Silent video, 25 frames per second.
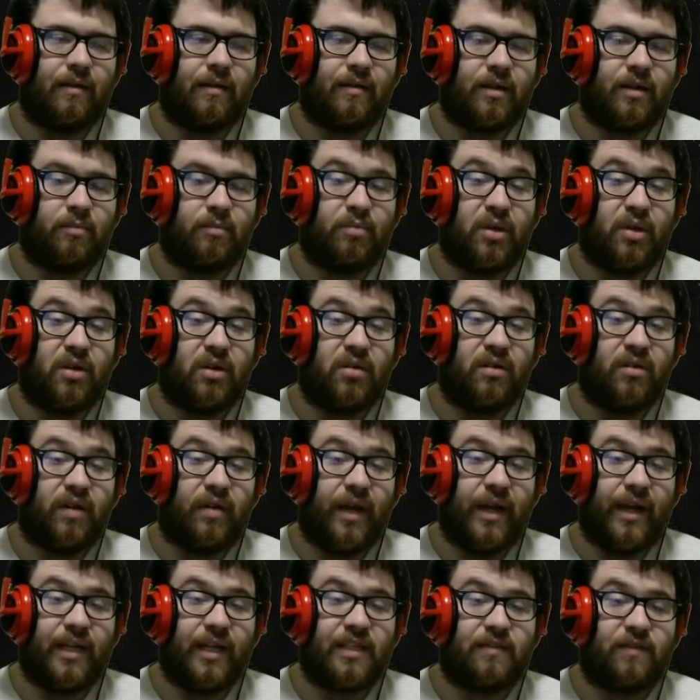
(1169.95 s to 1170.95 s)
computer
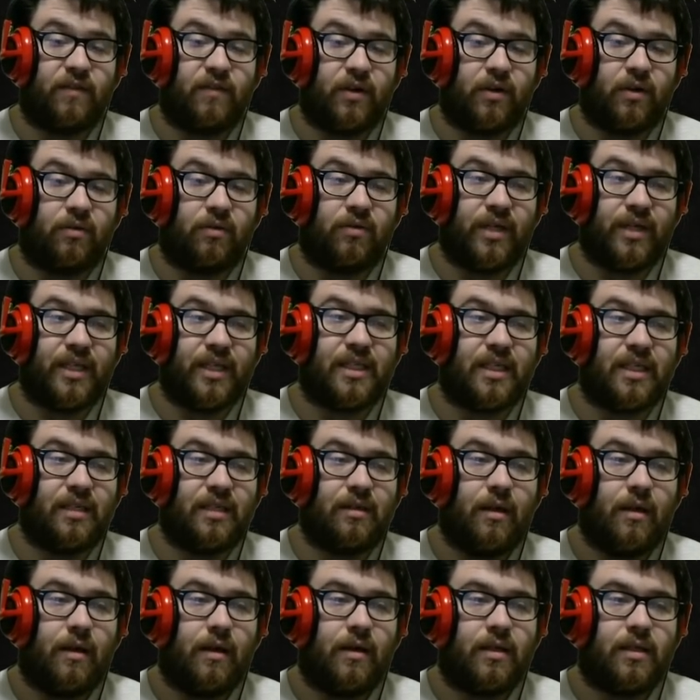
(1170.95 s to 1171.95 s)
lags for no reason,